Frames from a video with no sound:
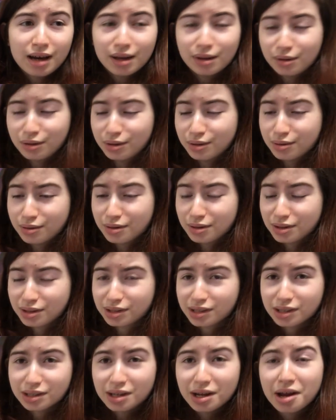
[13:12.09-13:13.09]
I don't know,
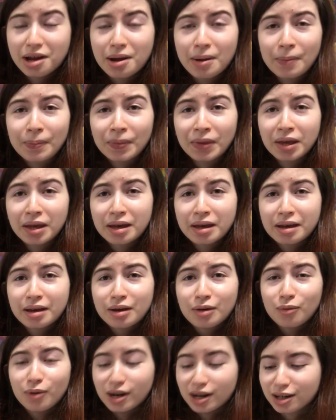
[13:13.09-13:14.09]
it's just...
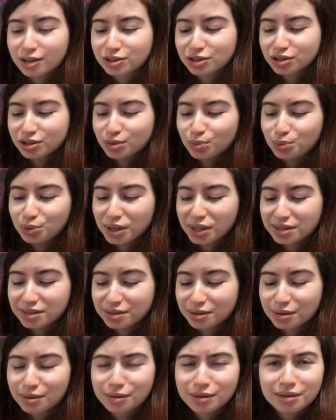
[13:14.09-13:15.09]
Why are artists
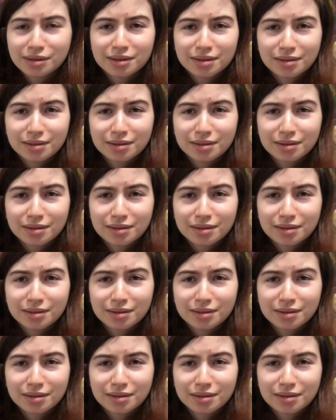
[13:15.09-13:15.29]
depressed?